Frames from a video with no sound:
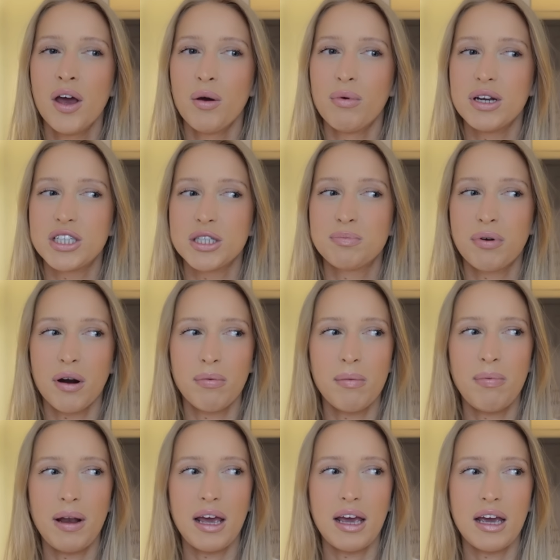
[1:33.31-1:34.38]
which is
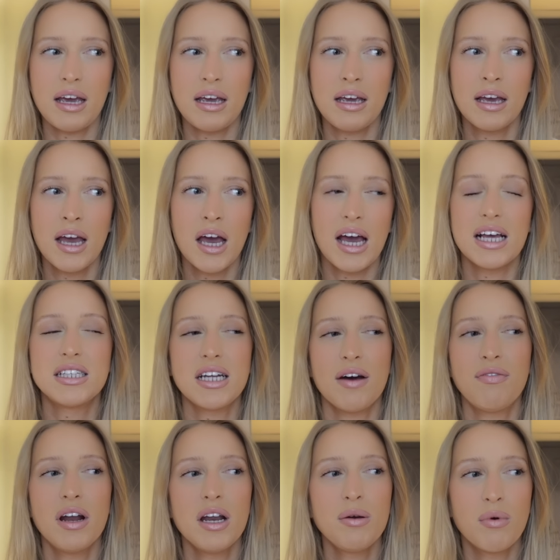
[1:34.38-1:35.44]
probably, it's
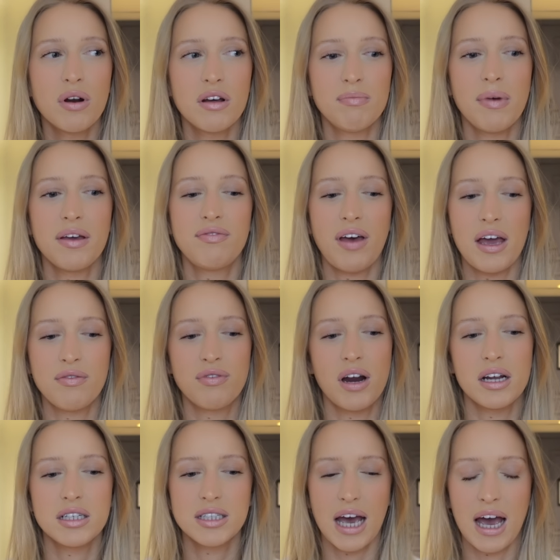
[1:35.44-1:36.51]
definitely one of my
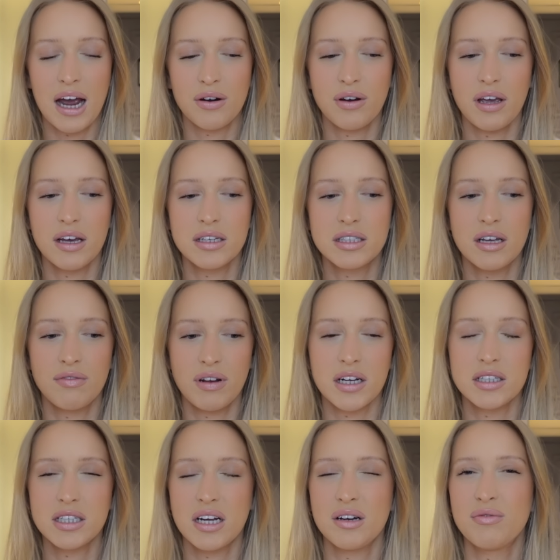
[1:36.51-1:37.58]
favourite areas of London.